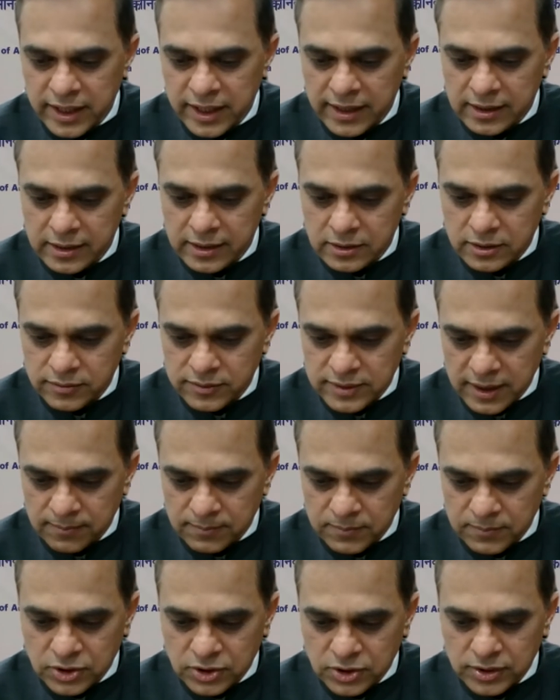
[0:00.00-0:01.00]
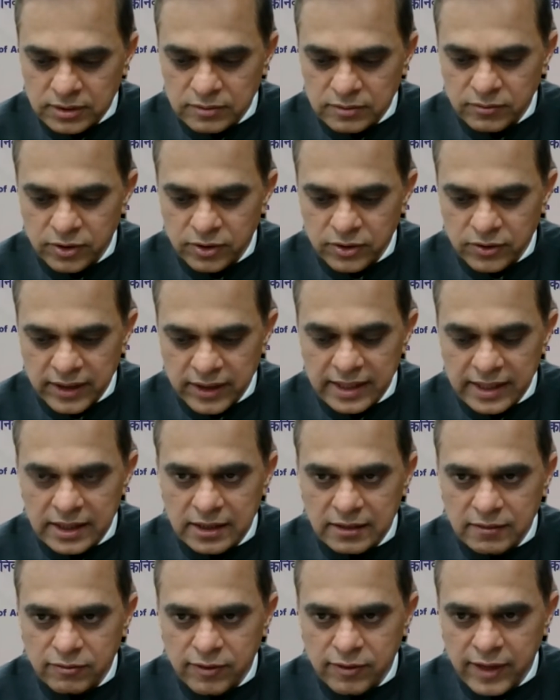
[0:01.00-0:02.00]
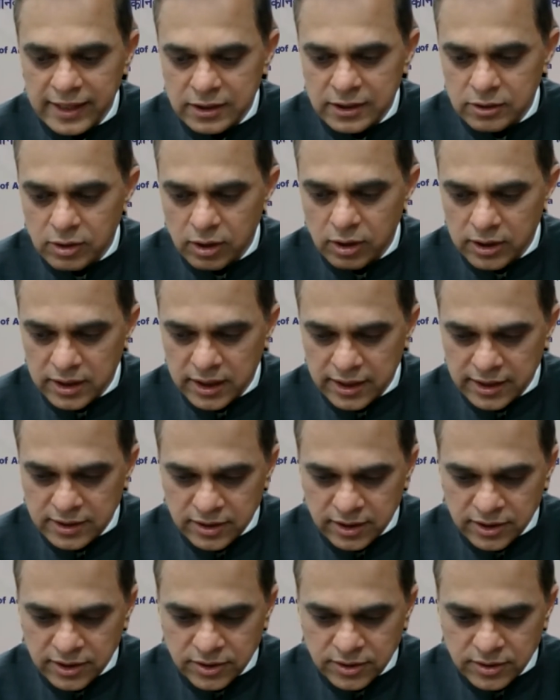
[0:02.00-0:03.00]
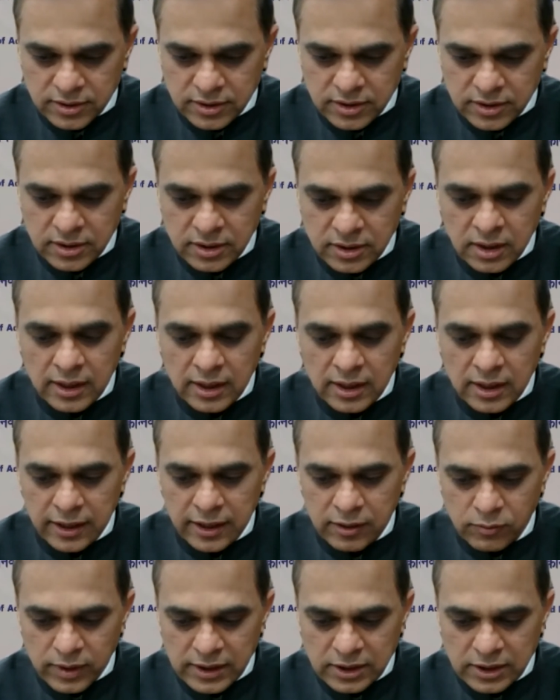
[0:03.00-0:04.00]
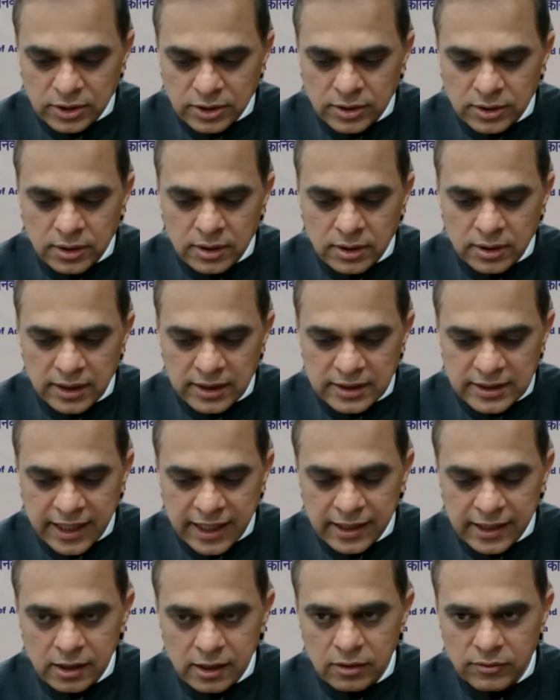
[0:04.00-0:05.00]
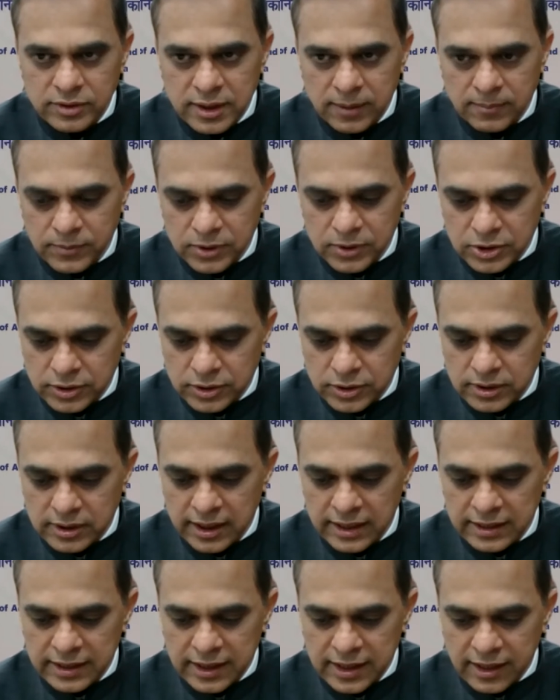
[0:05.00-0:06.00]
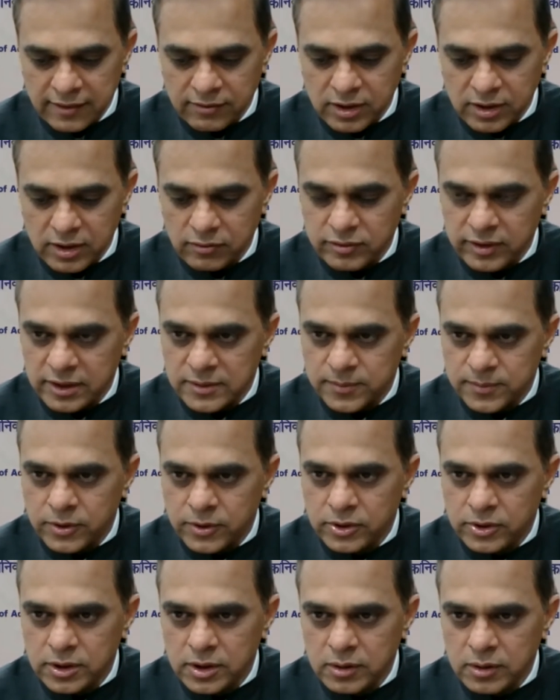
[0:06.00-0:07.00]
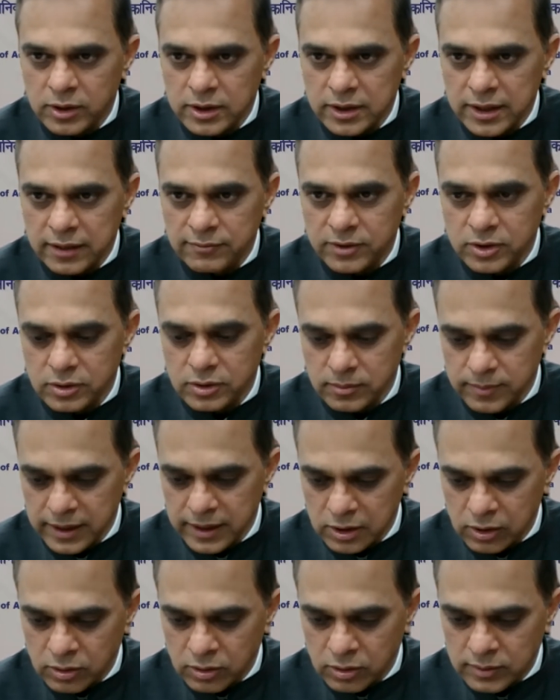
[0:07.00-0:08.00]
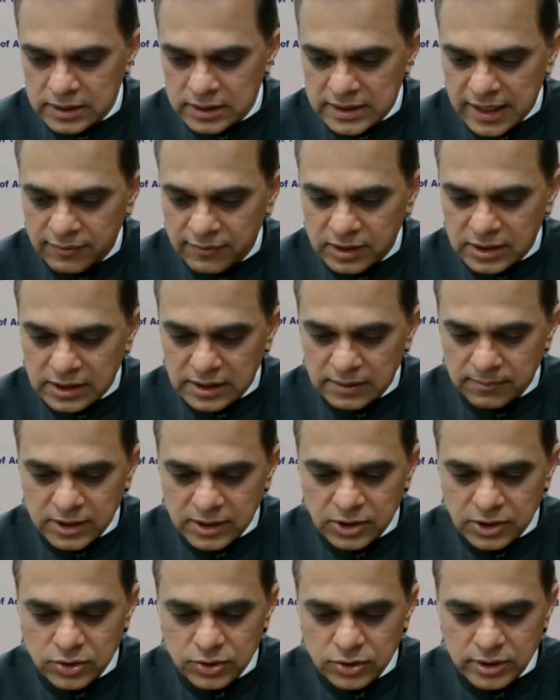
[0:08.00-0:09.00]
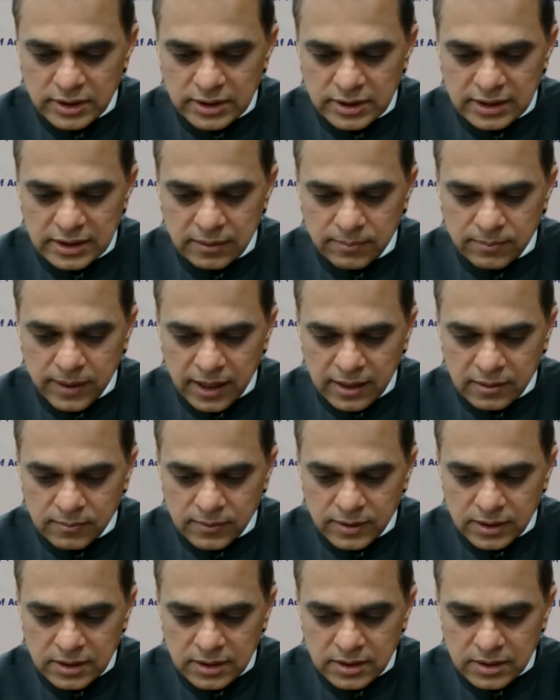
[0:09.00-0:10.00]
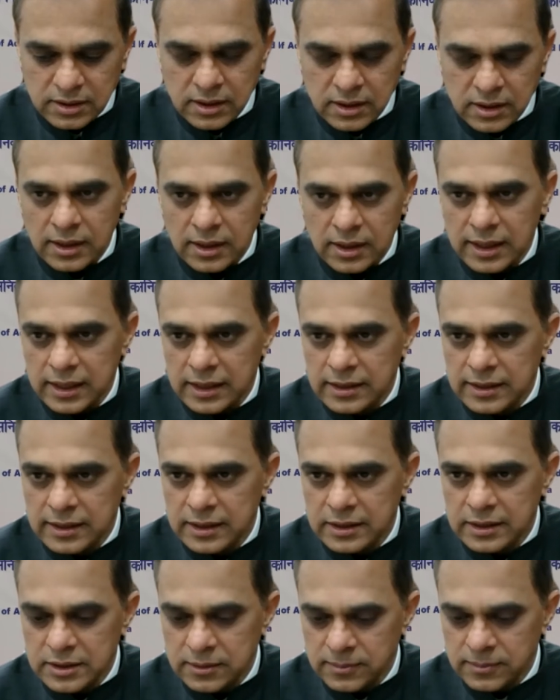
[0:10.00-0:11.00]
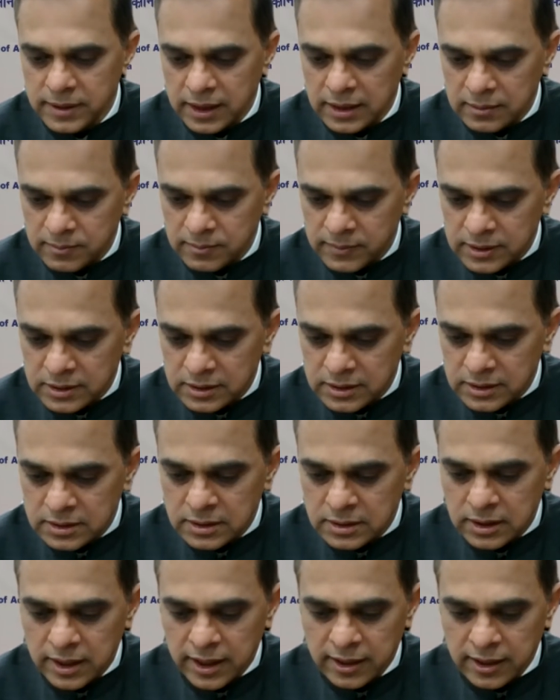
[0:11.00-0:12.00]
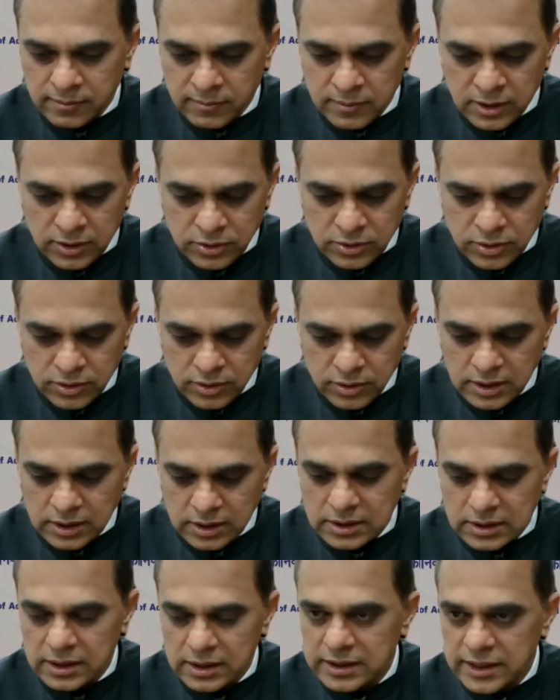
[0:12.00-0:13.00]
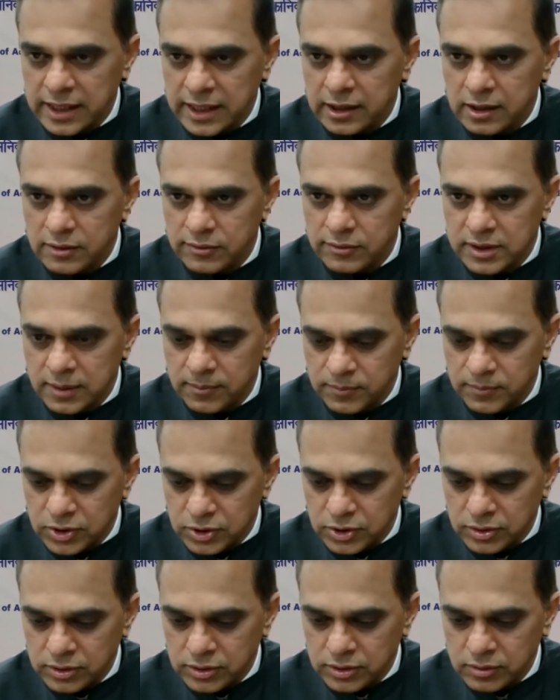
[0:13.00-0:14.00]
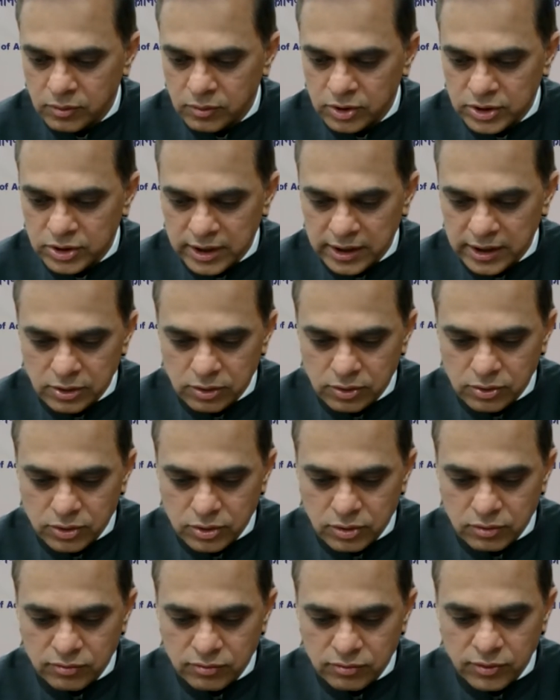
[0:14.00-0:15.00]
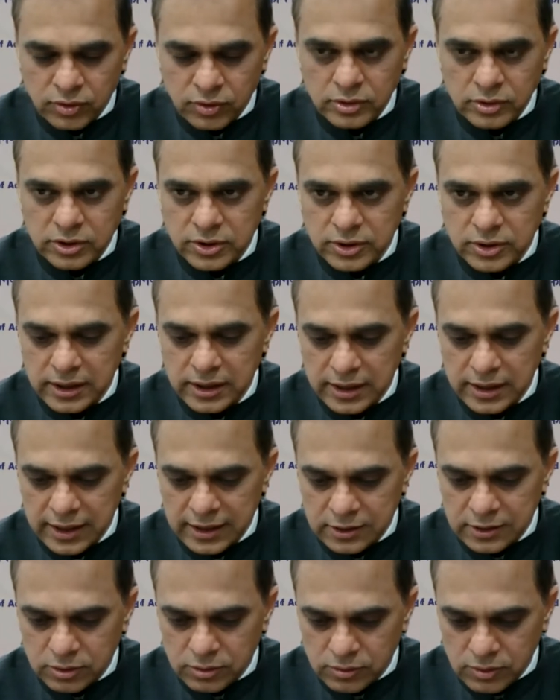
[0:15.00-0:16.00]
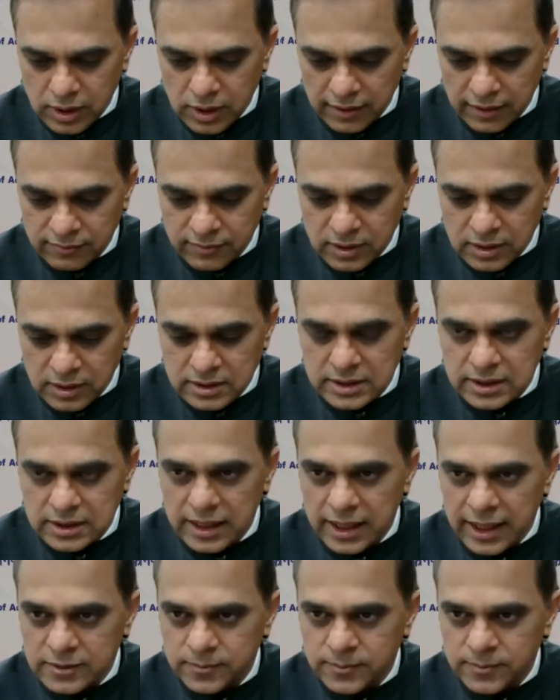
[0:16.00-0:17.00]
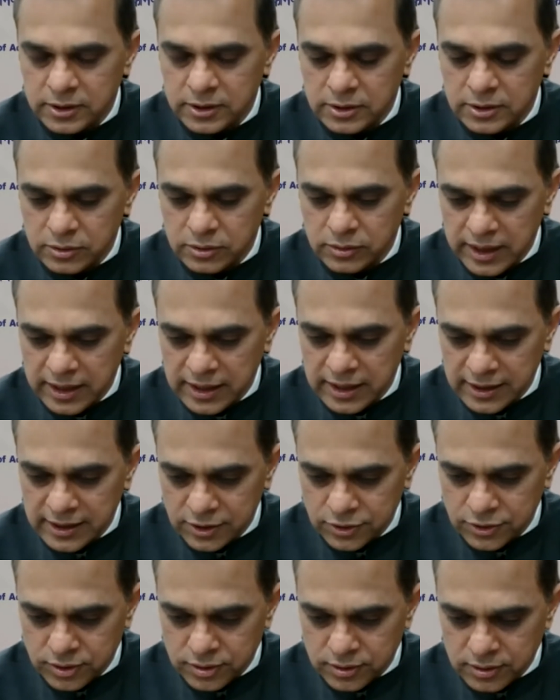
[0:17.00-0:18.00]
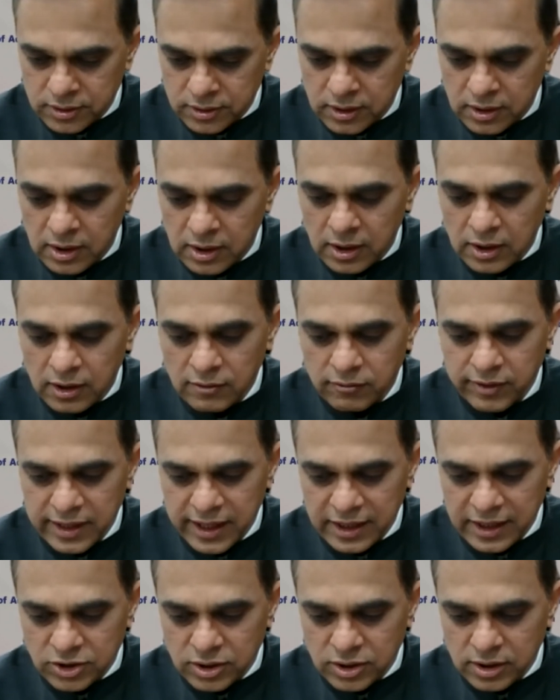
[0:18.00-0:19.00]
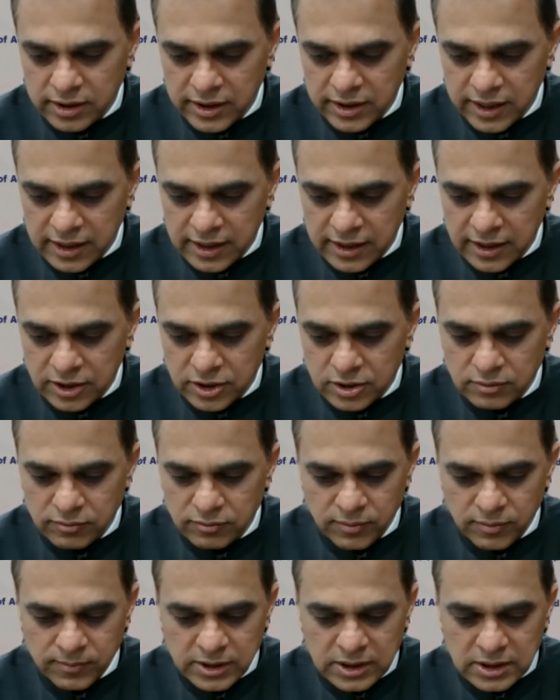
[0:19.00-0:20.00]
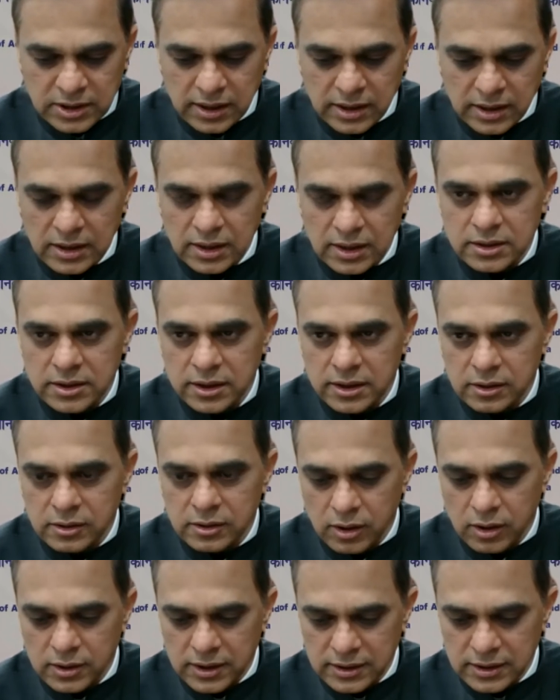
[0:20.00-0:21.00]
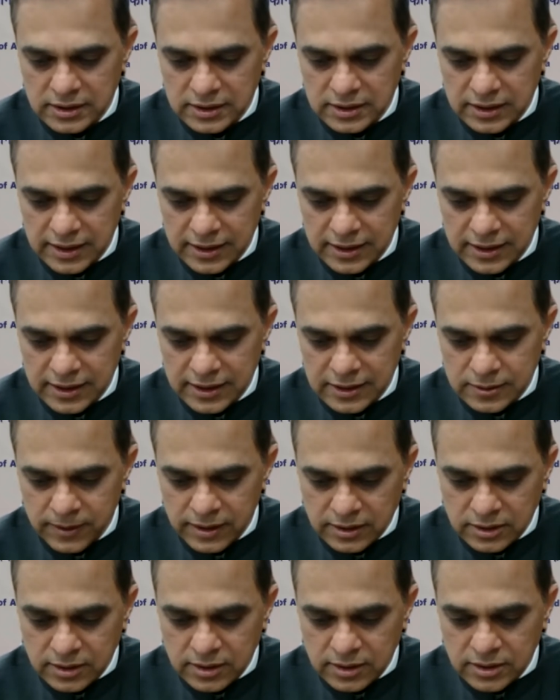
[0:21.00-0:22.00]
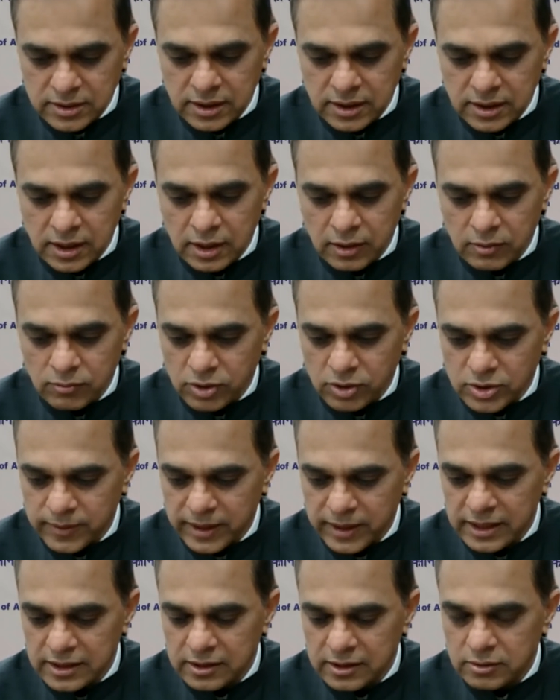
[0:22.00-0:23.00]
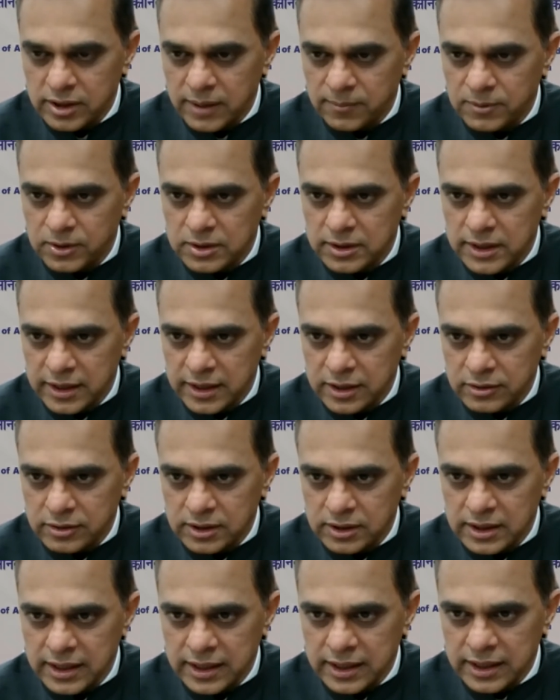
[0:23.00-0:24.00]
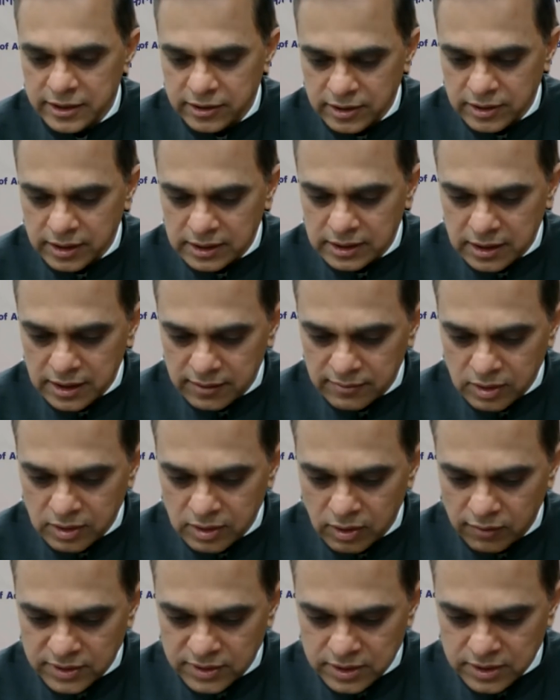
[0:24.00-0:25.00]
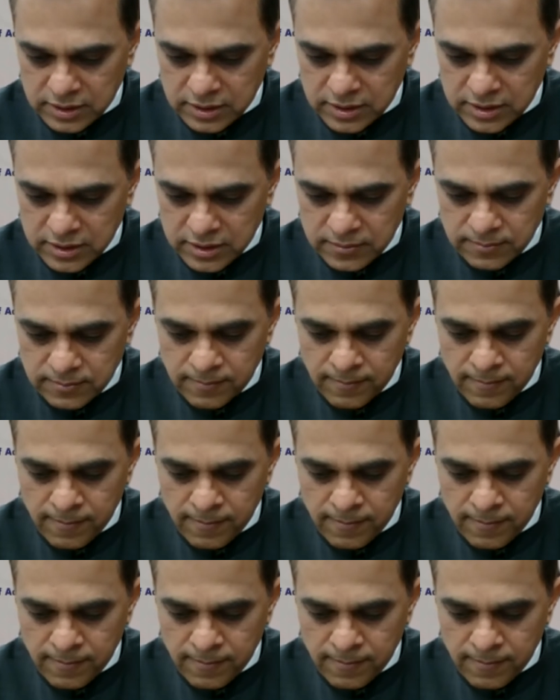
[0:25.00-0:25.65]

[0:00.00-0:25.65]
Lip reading: channels of submission for creating flatter organizations in which the channel of submission and the level of disposal was reviewed by over 70 ministries and departments. In these departments and ministries, the channel of submission was reduced to 4, 3, and 2 levels as per the new delegation. Financial delegation for miscellaneous and contingent expenditures was made to Deputy Secretary and Director level officers.